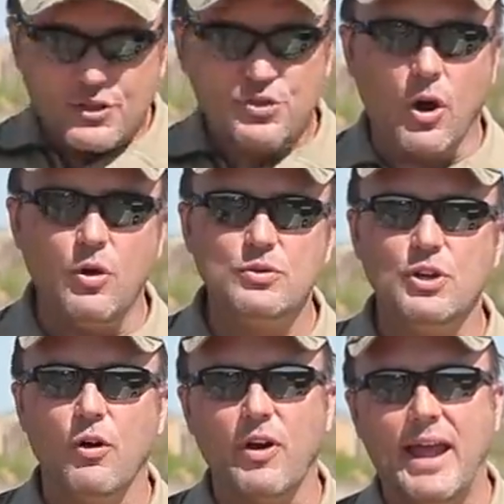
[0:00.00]
drones
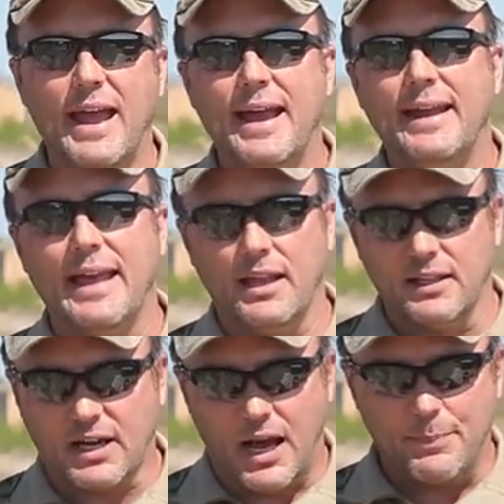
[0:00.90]
overhead,
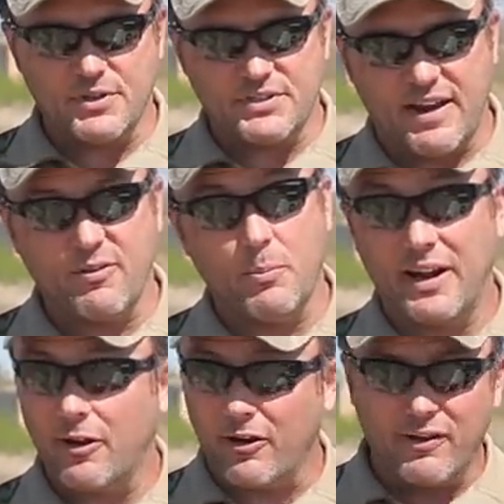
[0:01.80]
helicopters,
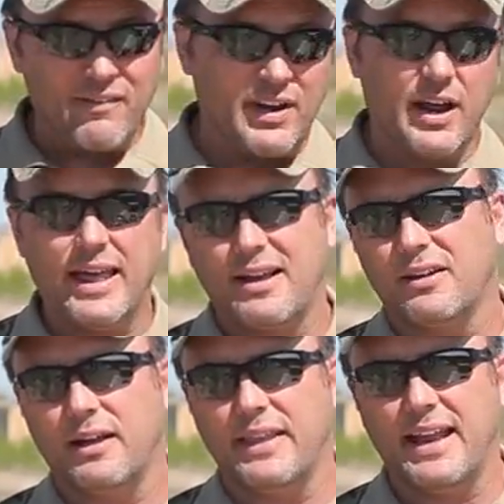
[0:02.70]
everybody, or even on a,
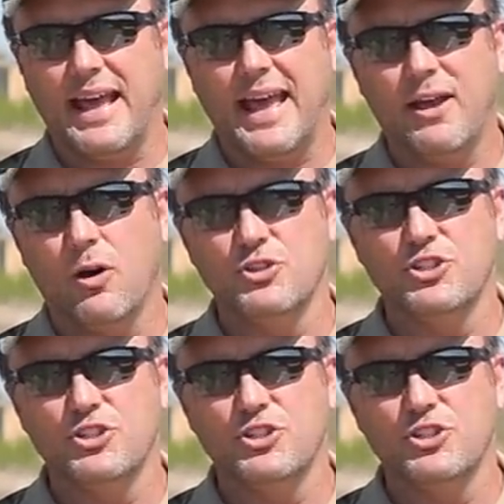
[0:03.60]
that HAHO